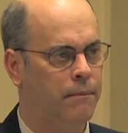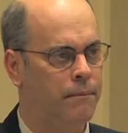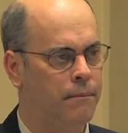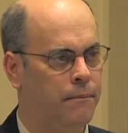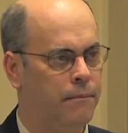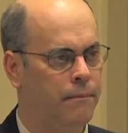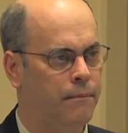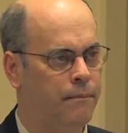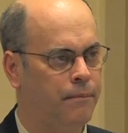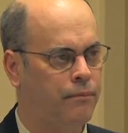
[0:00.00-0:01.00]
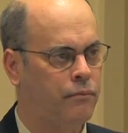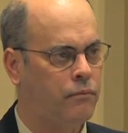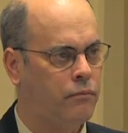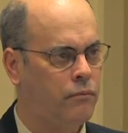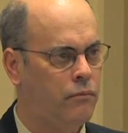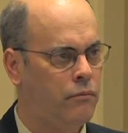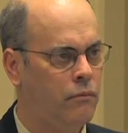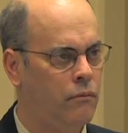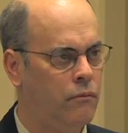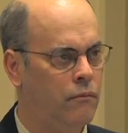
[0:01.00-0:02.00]

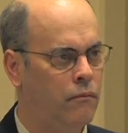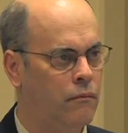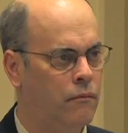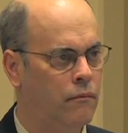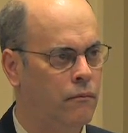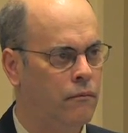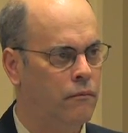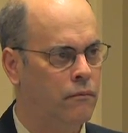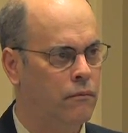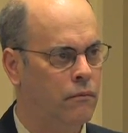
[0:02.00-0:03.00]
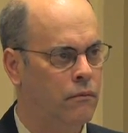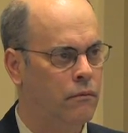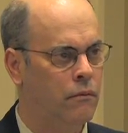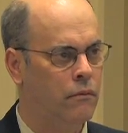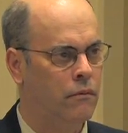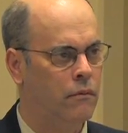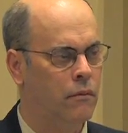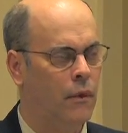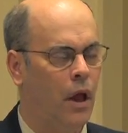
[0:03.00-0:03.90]
Nothing is said.